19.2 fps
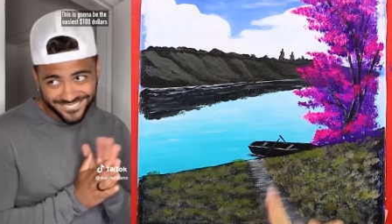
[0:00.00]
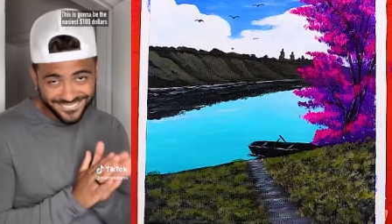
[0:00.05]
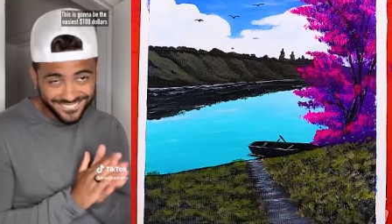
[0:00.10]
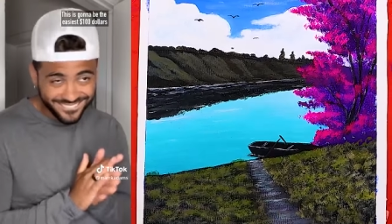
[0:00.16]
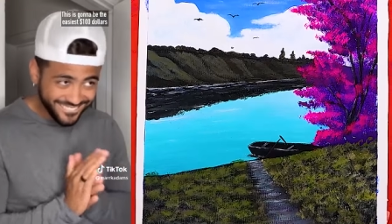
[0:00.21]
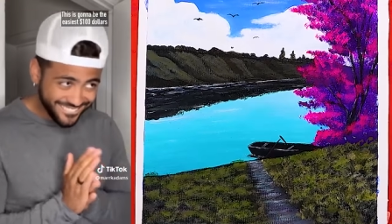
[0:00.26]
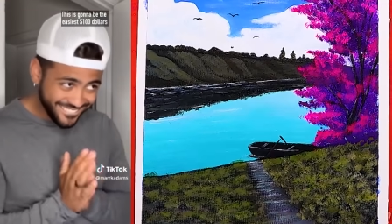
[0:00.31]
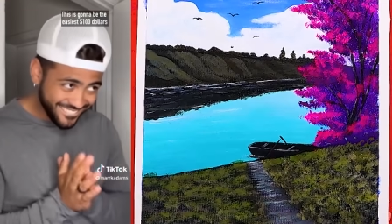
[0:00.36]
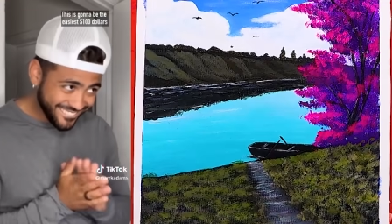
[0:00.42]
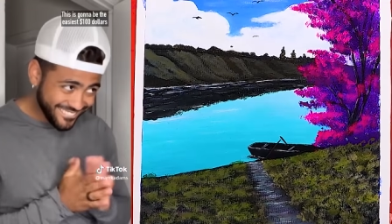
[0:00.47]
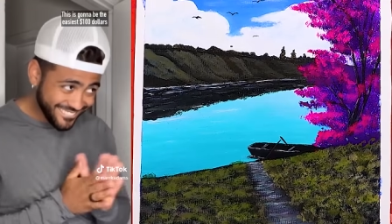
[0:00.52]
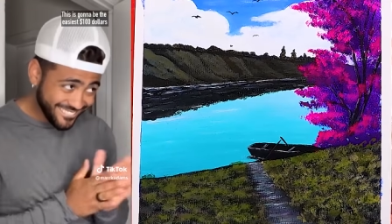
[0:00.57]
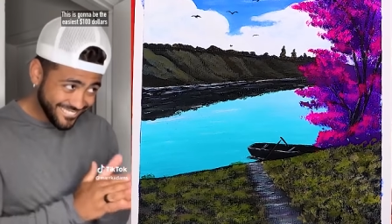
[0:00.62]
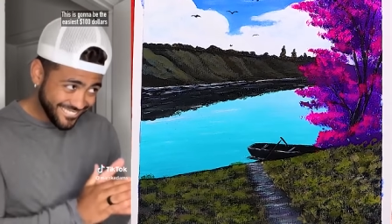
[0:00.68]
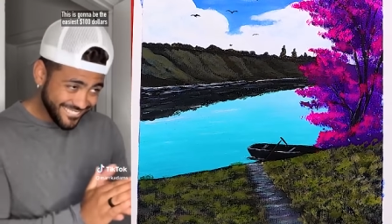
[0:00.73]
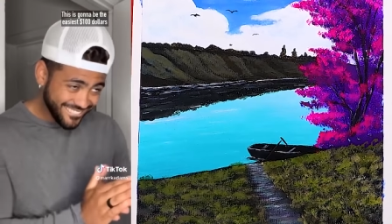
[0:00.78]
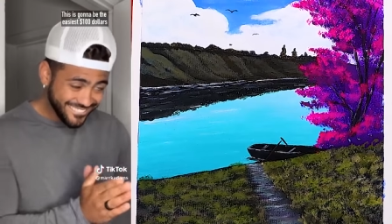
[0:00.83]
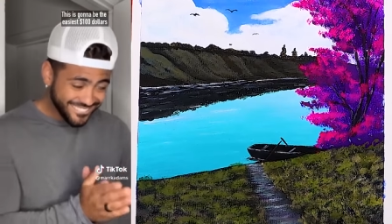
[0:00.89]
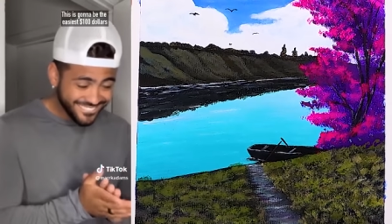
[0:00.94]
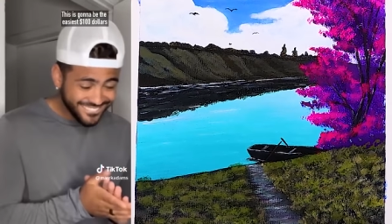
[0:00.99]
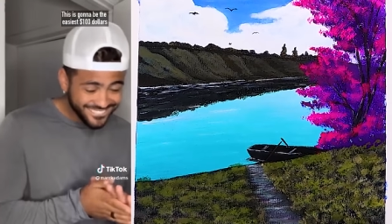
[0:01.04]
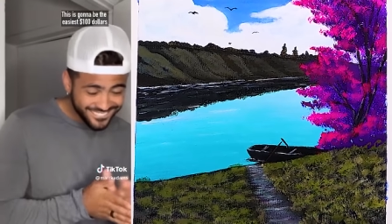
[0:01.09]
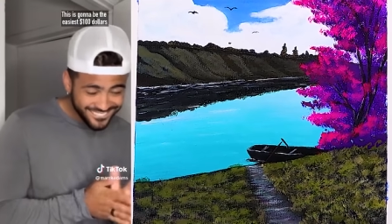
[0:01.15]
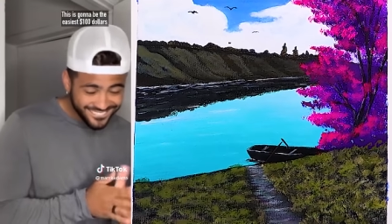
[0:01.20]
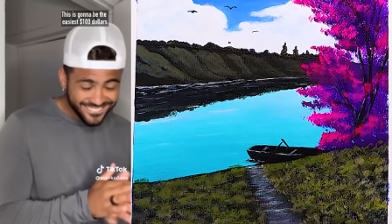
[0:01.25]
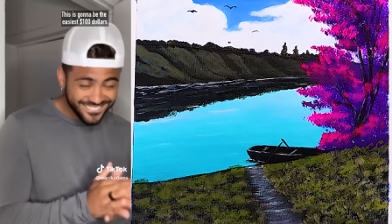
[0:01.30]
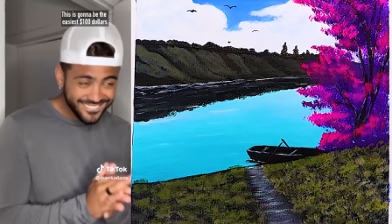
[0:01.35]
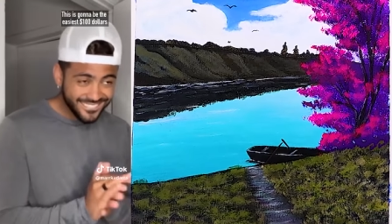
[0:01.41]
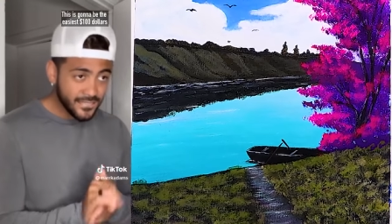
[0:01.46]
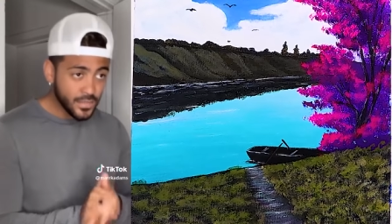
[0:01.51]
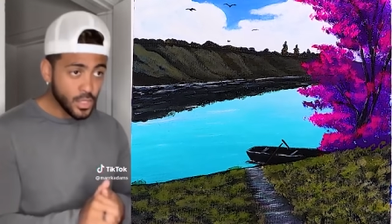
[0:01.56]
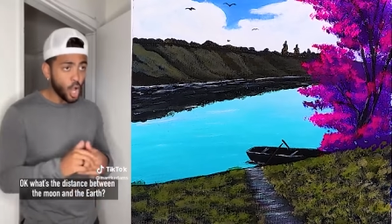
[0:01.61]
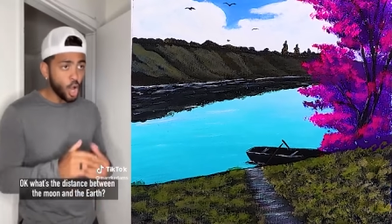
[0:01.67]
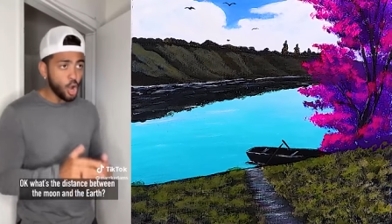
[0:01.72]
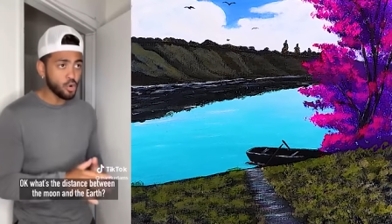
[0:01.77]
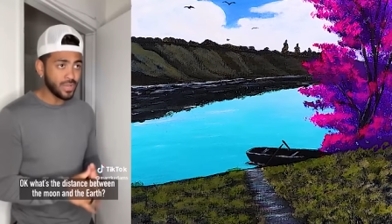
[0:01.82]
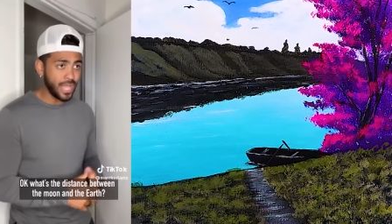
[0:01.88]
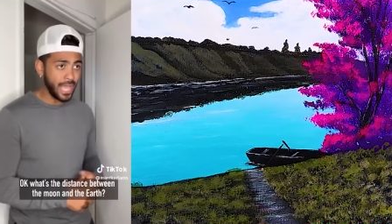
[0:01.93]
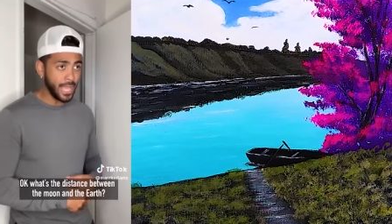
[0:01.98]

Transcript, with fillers: This is going to be the easiest $100.